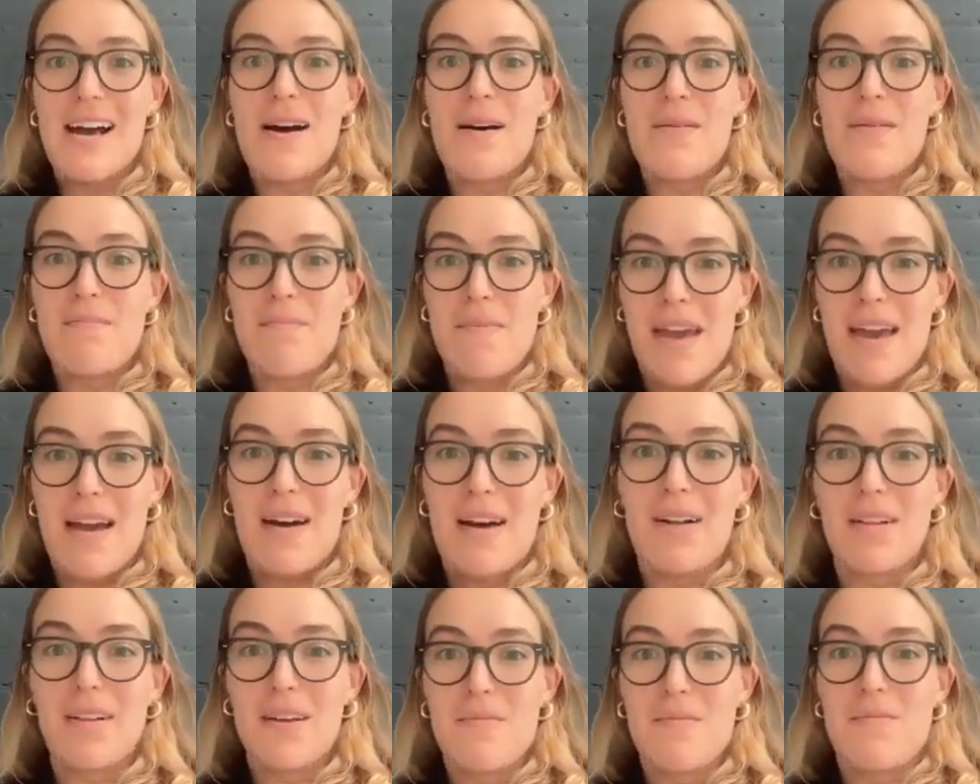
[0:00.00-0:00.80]
a
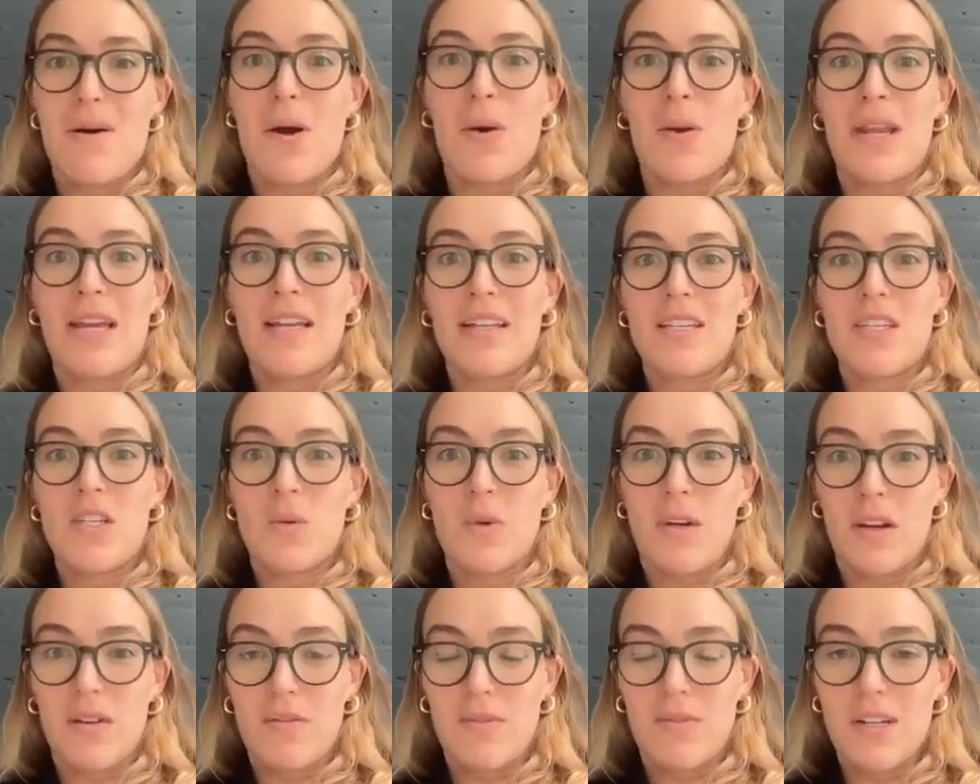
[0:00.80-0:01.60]
male component to
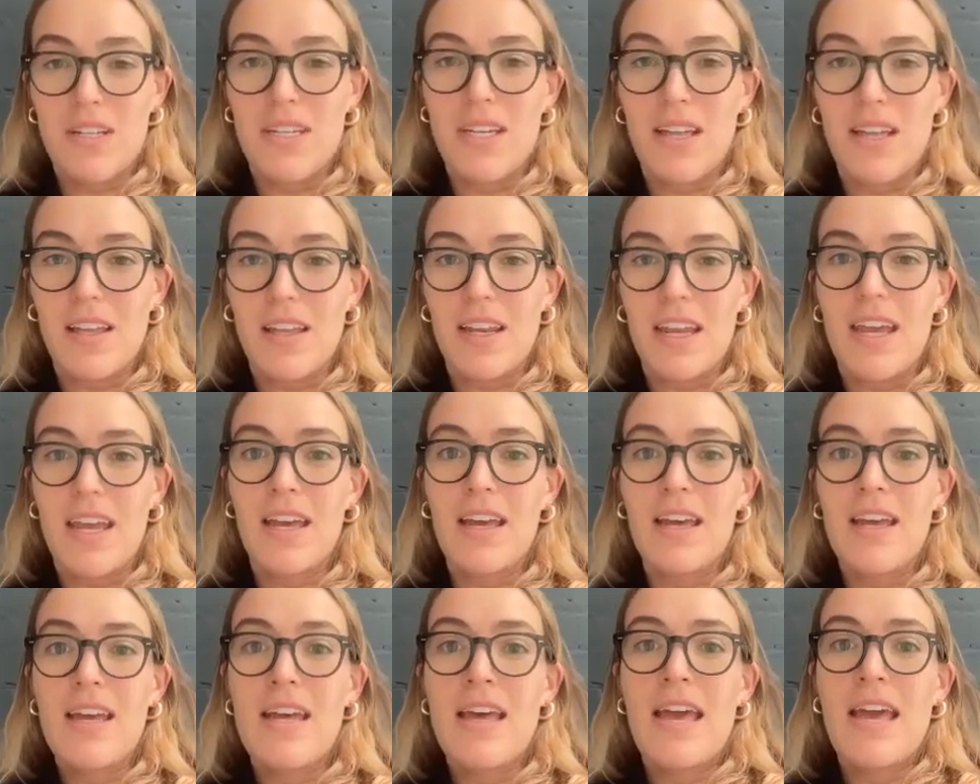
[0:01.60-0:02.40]
infertility.